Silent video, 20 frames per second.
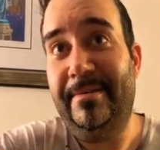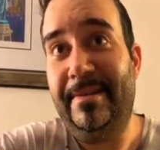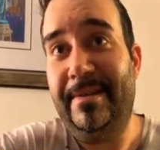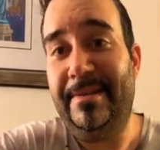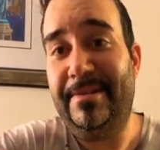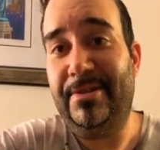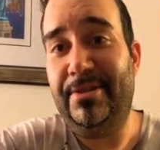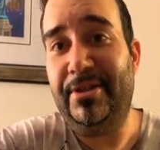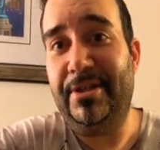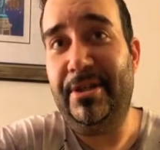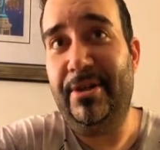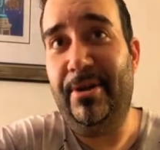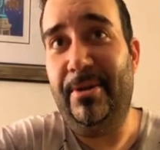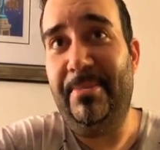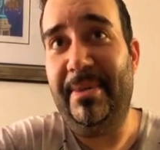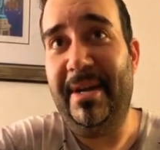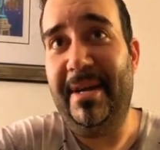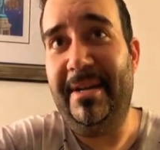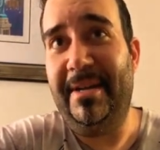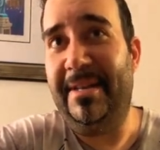That's Gio,
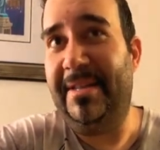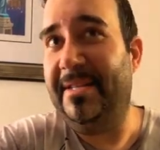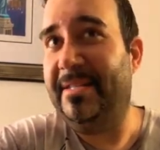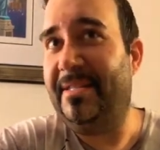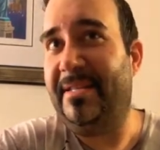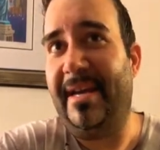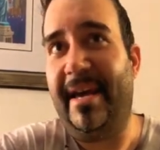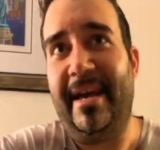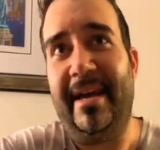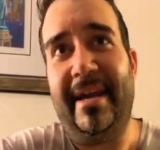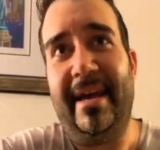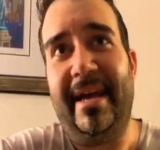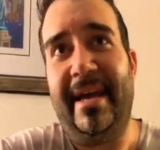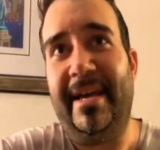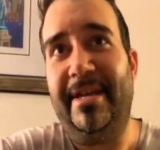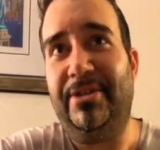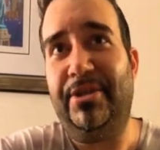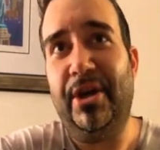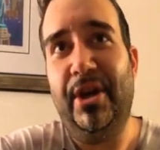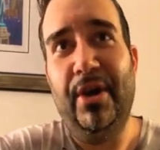man. In this day and
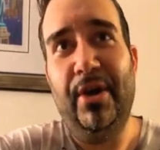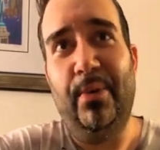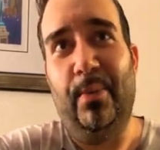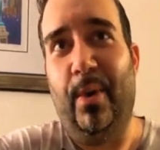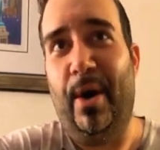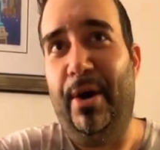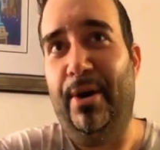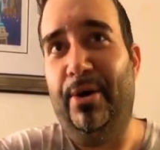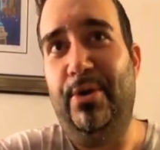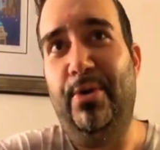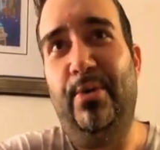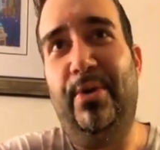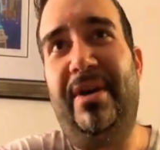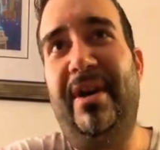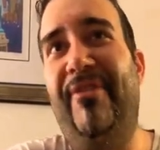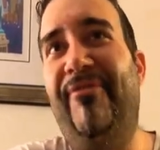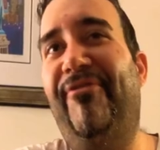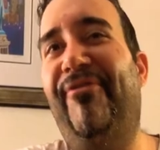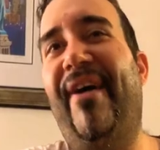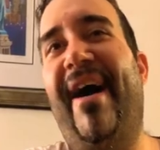age, you
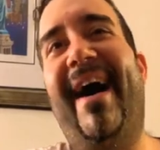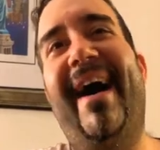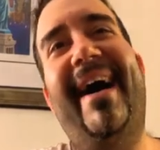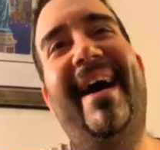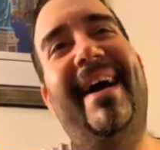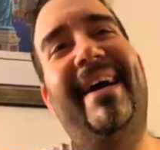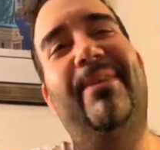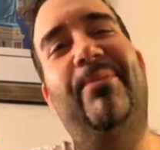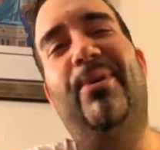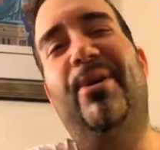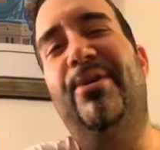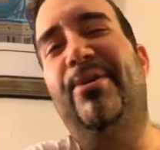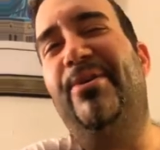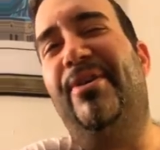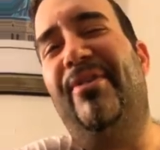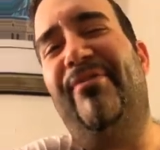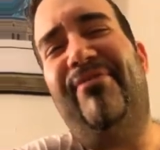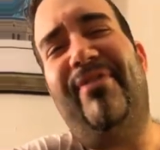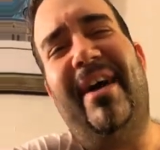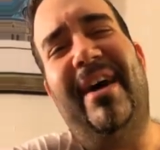can
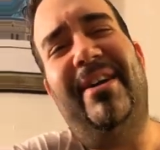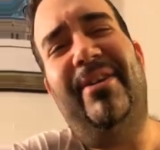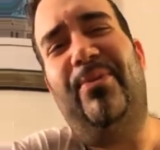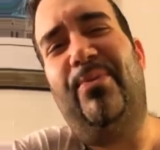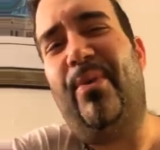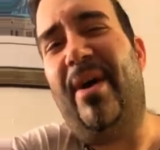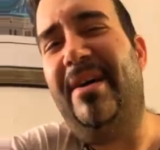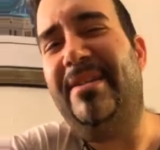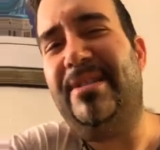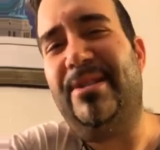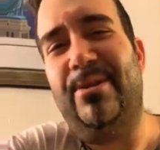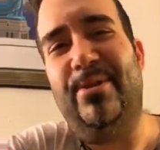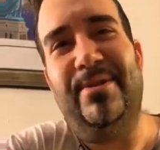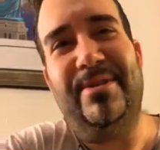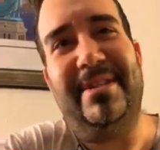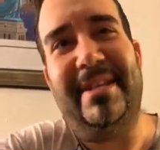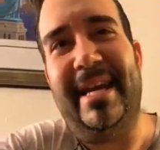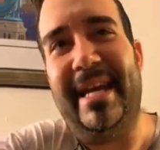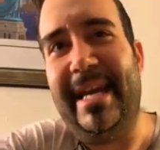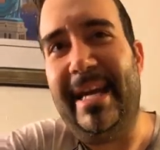find a
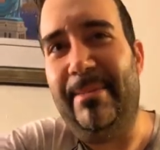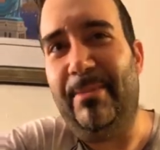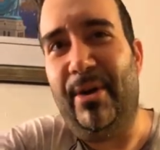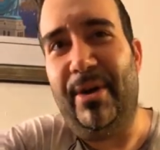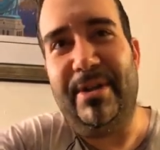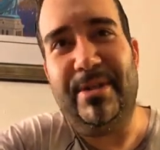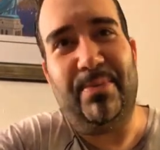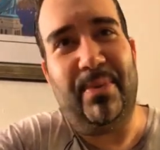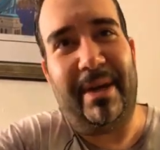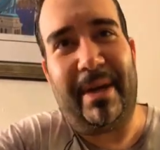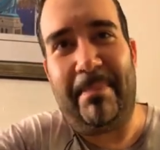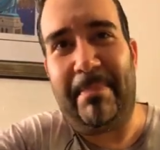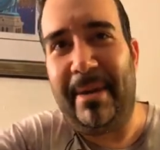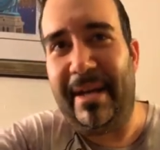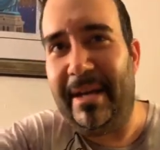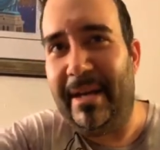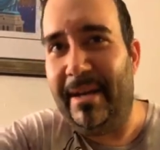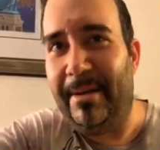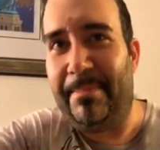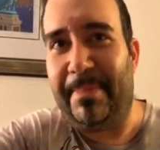wrestler's name on his
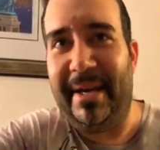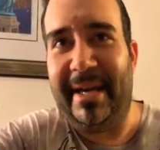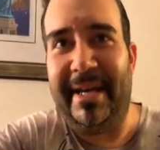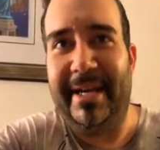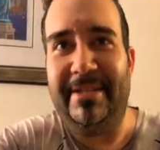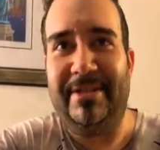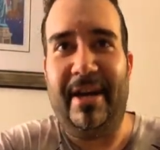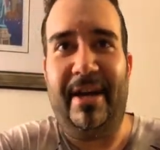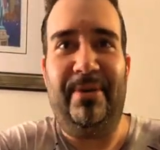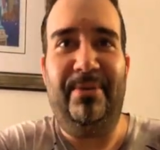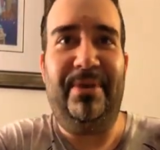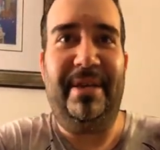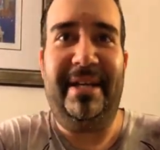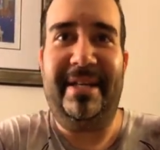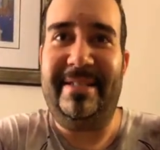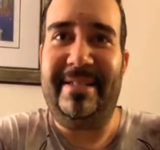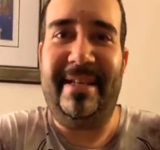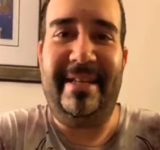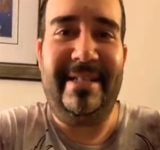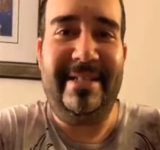Wikipedia page, I don't think
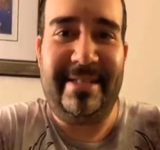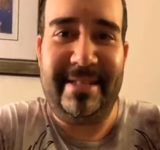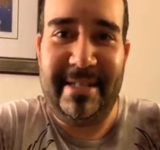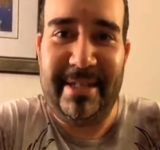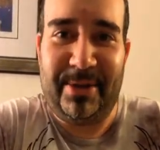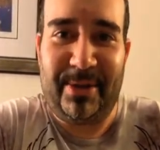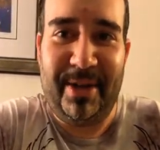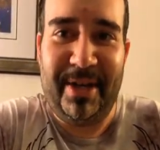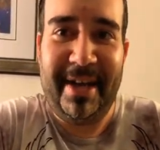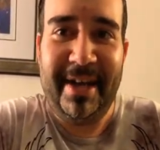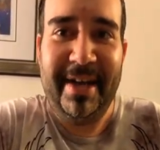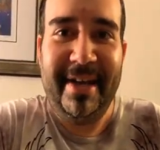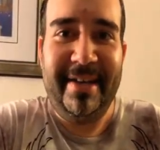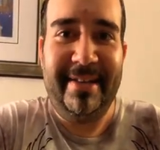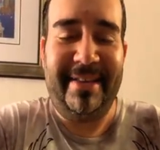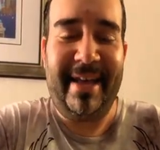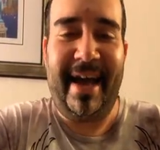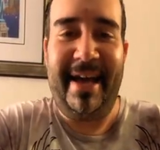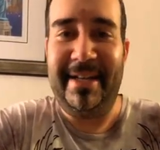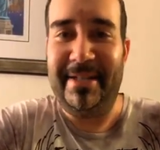it's any secret,
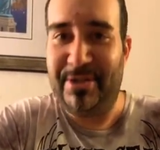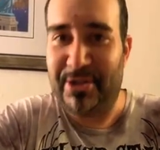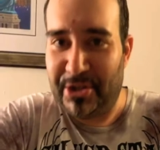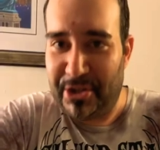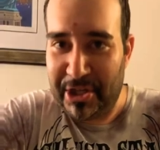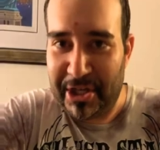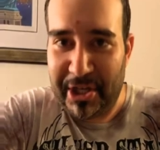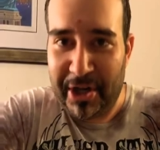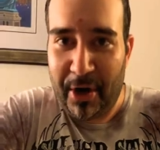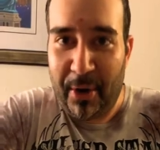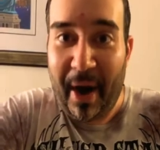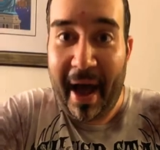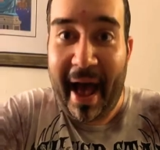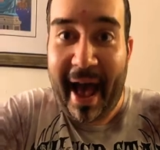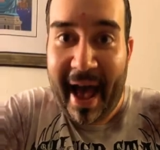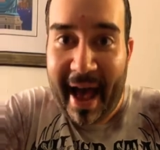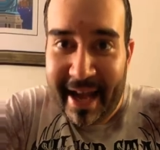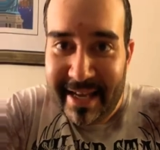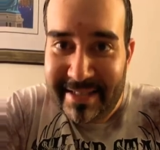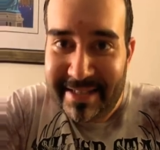that is Gio,
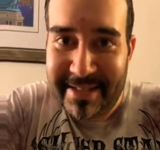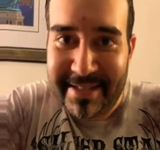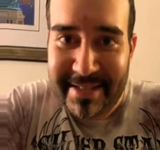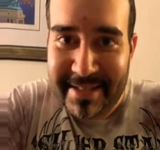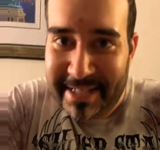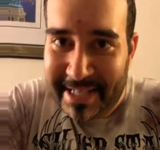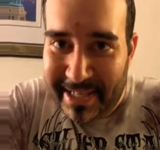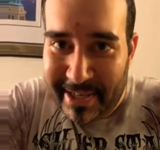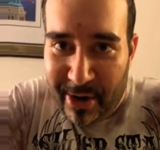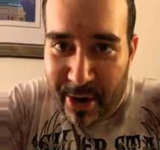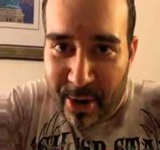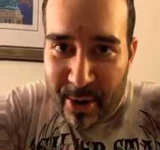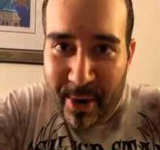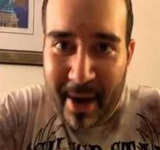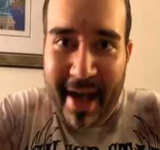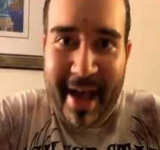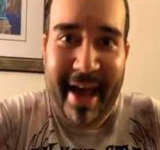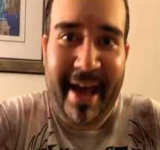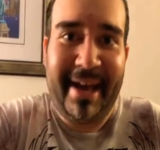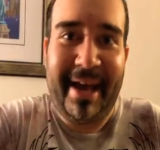as
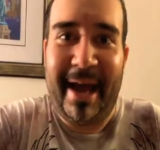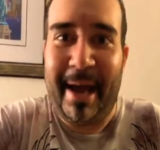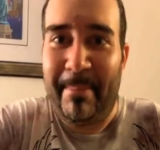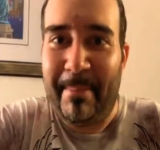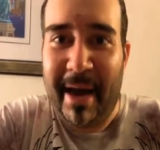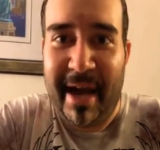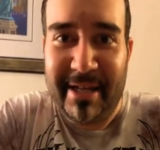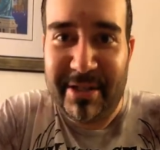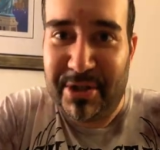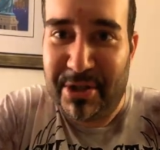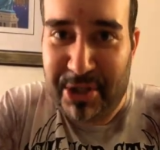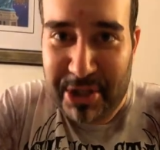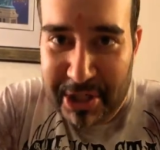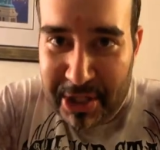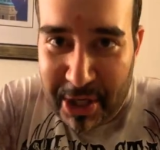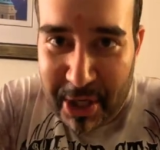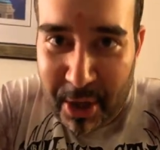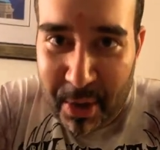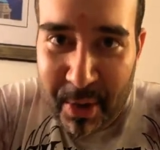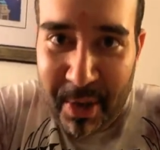Sino at
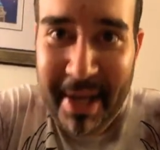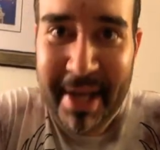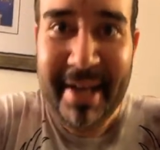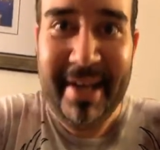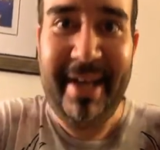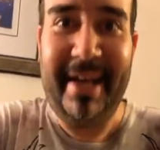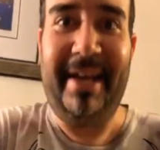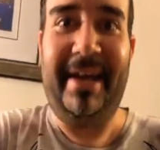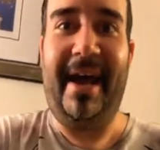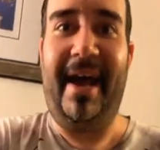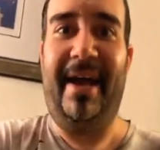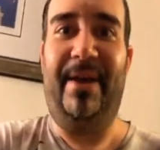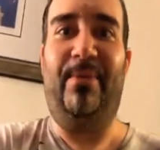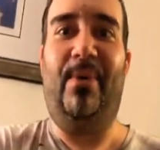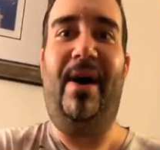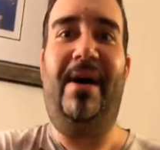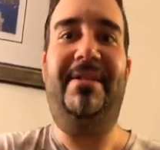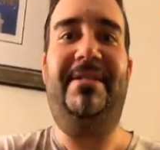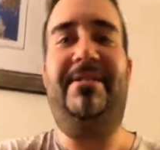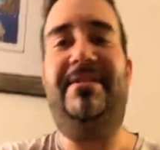MSGO in
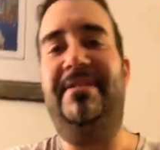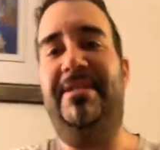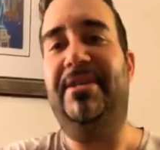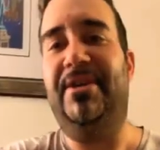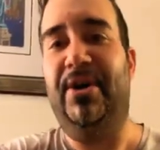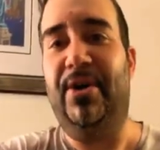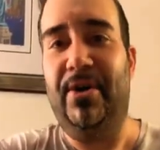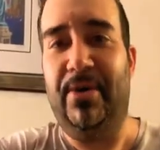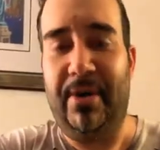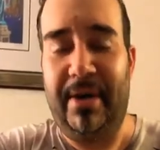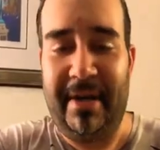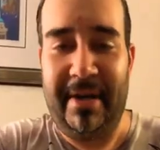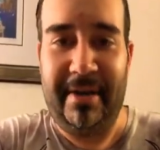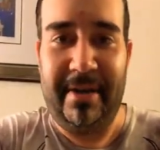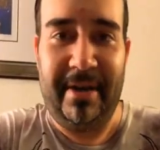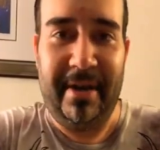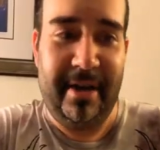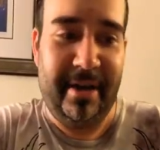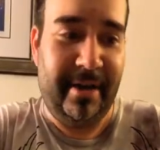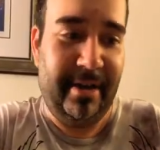NYCO,
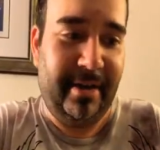and